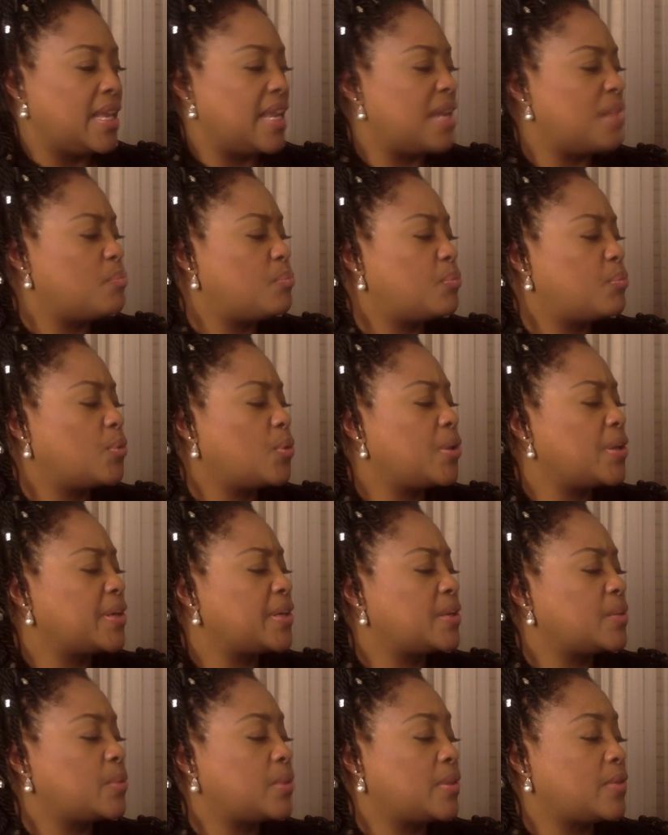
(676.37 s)

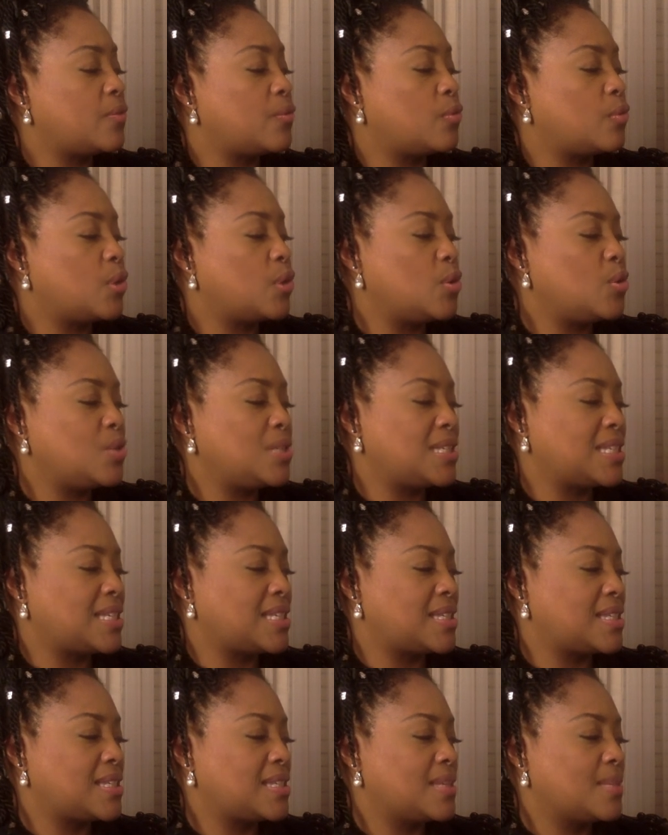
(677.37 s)
embroidered with
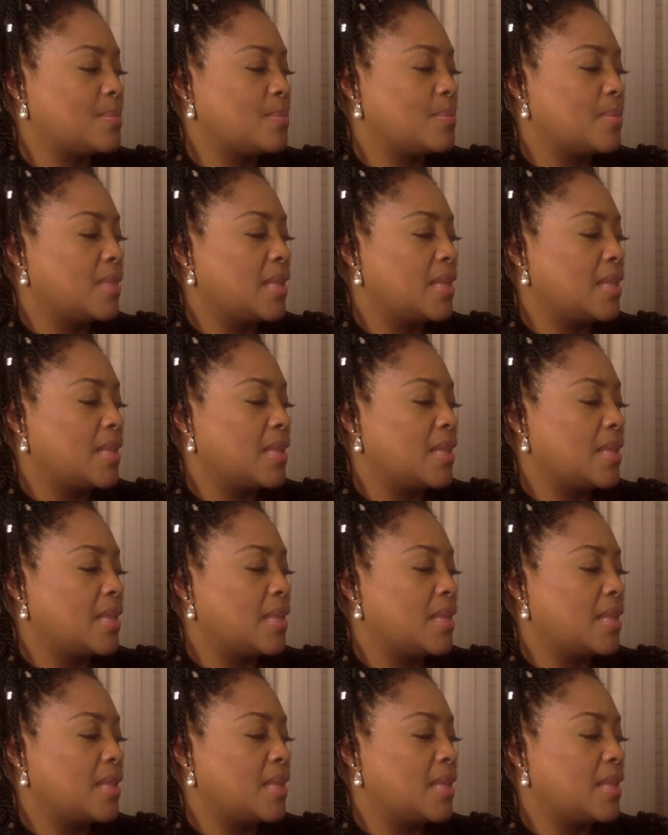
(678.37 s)
roses.